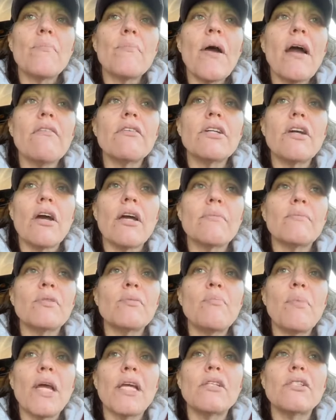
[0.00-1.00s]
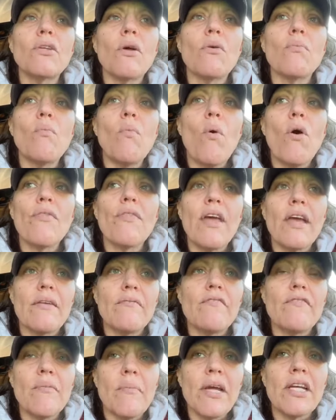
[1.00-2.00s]
paradigms based on what the
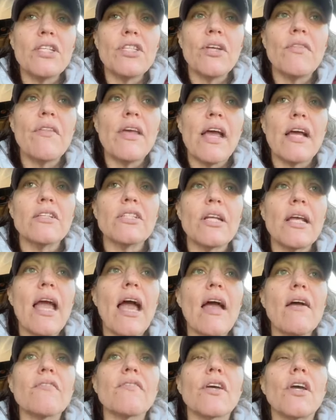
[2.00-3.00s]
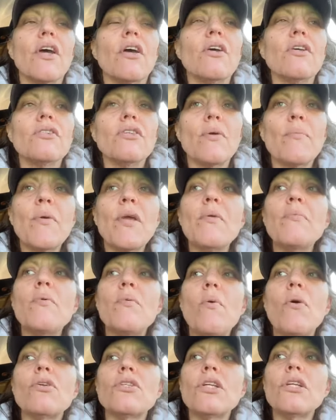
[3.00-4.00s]
information they actually have. So
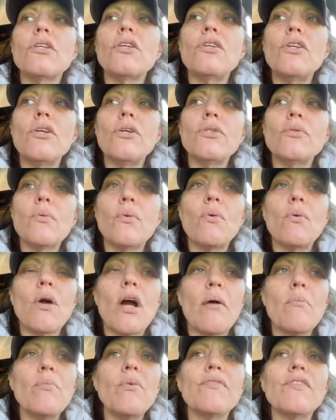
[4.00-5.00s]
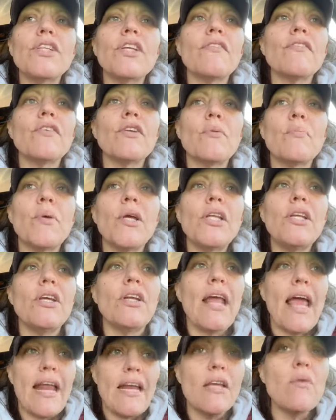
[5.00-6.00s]
people watching the news will come with a different
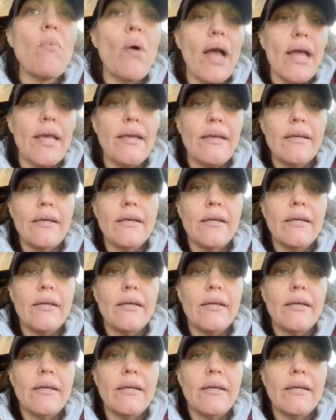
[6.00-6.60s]
opinion anyway,